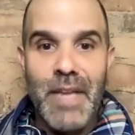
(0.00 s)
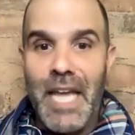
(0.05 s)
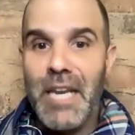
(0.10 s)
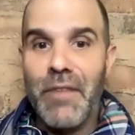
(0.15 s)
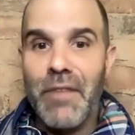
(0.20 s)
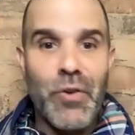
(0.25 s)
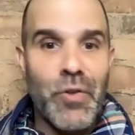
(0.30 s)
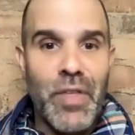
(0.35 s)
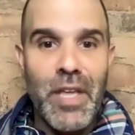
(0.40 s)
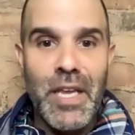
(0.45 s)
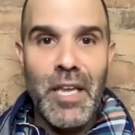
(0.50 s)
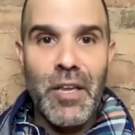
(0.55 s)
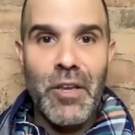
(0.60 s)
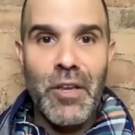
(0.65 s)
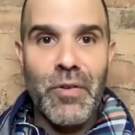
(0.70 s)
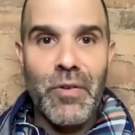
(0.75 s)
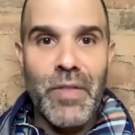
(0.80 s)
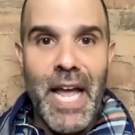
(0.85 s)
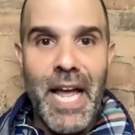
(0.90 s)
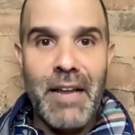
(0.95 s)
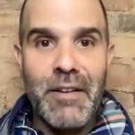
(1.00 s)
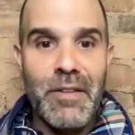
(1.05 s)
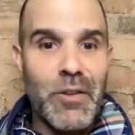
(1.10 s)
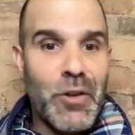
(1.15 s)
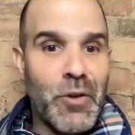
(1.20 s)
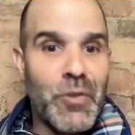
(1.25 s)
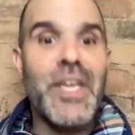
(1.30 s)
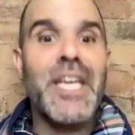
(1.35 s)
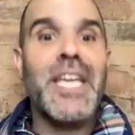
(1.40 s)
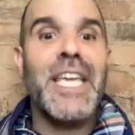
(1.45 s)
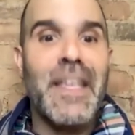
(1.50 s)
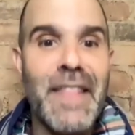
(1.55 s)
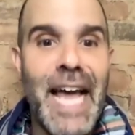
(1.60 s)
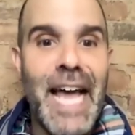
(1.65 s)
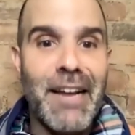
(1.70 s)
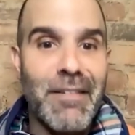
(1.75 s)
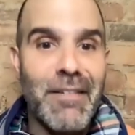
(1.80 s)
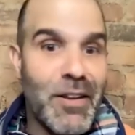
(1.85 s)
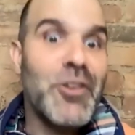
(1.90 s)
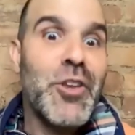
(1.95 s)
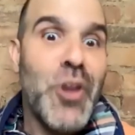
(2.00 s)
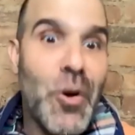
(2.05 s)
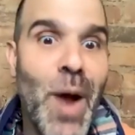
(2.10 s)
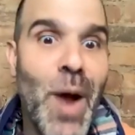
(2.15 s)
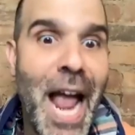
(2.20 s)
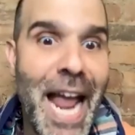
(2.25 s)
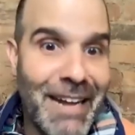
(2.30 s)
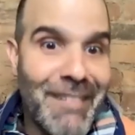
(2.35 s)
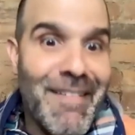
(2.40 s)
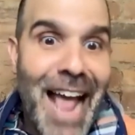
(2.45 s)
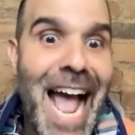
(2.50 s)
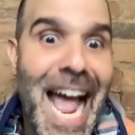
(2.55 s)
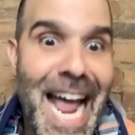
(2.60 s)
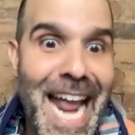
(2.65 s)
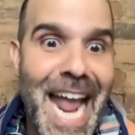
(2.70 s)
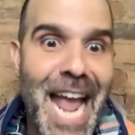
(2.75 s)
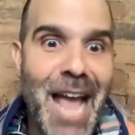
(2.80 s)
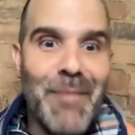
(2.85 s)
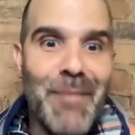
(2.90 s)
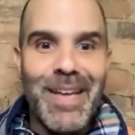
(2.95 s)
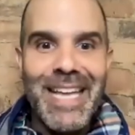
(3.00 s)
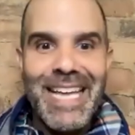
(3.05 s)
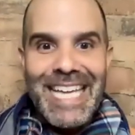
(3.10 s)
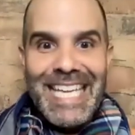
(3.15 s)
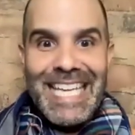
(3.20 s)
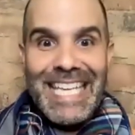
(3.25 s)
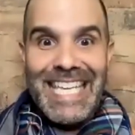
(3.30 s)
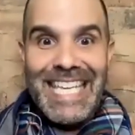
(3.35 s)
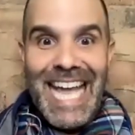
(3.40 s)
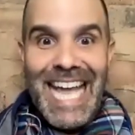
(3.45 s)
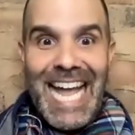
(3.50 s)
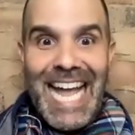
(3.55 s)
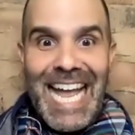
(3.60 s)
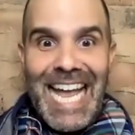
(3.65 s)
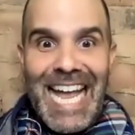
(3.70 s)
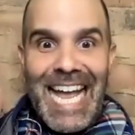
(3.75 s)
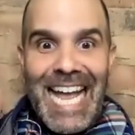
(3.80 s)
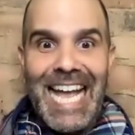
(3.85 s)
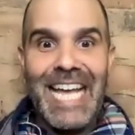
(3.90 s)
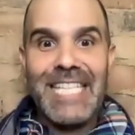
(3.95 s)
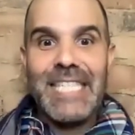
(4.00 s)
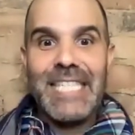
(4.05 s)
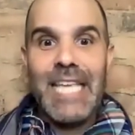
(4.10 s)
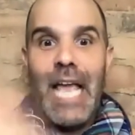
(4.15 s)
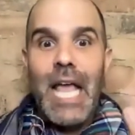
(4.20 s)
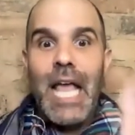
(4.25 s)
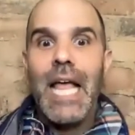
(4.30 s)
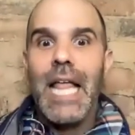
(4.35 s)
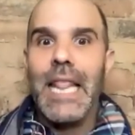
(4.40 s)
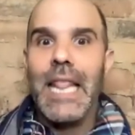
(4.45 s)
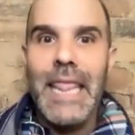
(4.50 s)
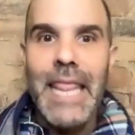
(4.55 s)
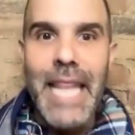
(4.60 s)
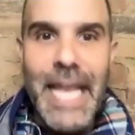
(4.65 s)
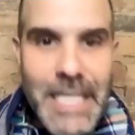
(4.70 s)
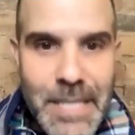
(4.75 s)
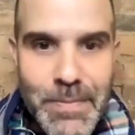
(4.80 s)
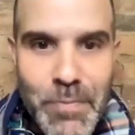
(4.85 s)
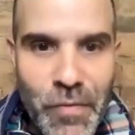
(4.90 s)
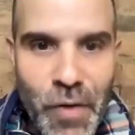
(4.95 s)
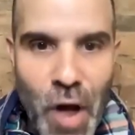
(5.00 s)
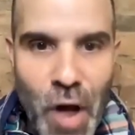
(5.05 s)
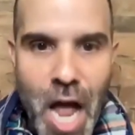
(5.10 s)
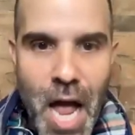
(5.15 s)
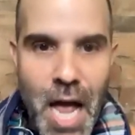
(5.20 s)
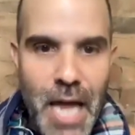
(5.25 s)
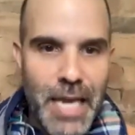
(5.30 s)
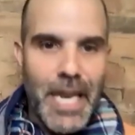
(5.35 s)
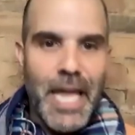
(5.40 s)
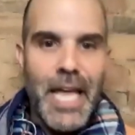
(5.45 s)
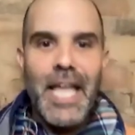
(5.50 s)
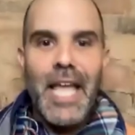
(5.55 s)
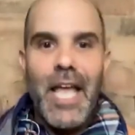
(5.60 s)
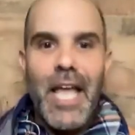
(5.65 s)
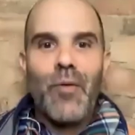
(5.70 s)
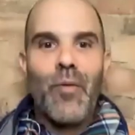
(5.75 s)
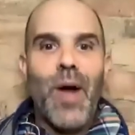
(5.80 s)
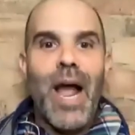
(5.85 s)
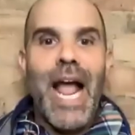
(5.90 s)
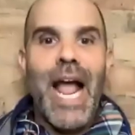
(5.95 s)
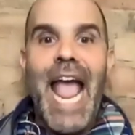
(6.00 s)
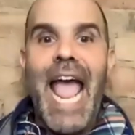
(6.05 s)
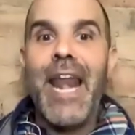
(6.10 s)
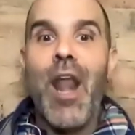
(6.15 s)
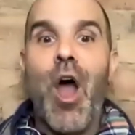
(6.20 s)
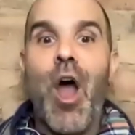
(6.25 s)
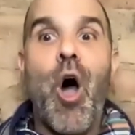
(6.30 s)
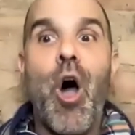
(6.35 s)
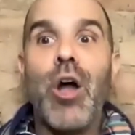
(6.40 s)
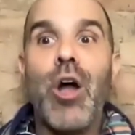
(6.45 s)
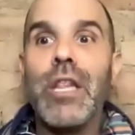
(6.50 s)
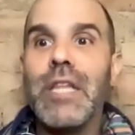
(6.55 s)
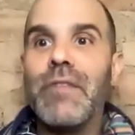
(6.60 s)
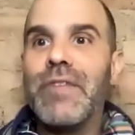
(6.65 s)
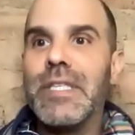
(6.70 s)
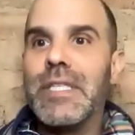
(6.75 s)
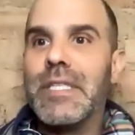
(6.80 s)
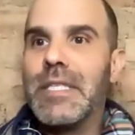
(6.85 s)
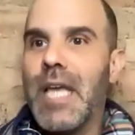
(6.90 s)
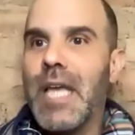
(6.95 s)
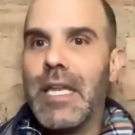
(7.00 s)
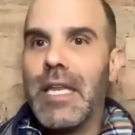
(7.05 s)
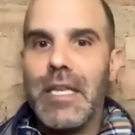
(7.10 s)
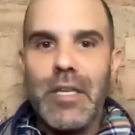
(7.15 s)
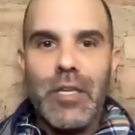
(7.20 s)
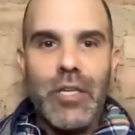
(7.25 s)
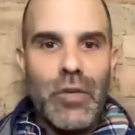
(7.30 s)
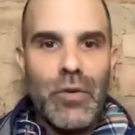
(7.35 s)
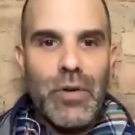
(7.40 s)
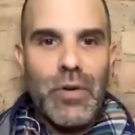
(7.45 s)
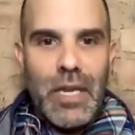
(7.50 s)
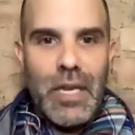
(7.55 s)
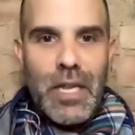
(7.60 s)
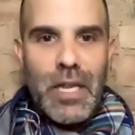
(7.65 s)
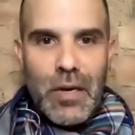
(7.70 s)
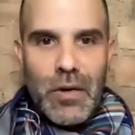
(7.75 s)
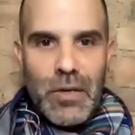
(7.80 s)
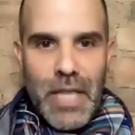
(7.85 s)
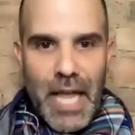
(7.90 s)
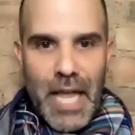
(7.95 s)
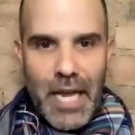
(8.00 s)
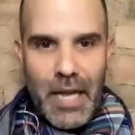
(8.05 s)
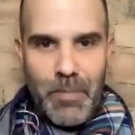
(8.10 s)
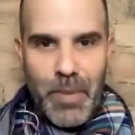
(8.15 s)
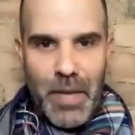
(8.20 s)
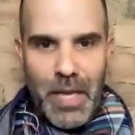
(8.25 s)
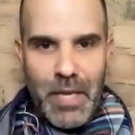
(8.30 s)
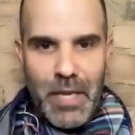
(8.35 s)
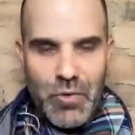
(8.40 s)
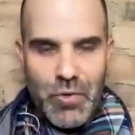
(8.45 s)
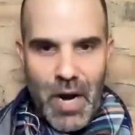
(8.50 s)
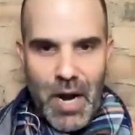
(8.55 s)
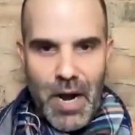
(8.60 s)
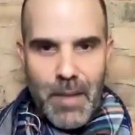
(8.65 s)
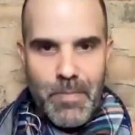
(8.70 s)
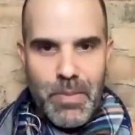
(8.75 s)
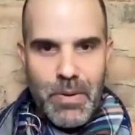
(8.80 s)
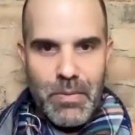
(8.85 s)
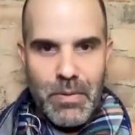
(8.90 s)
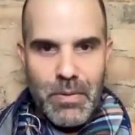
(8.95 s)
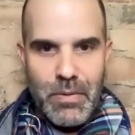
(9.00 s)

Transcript: And if you're thinking you're that, you're thinking that, you're right. I am. Yes. Let's move on. Right. And all of a sudden you could hear like a pin drop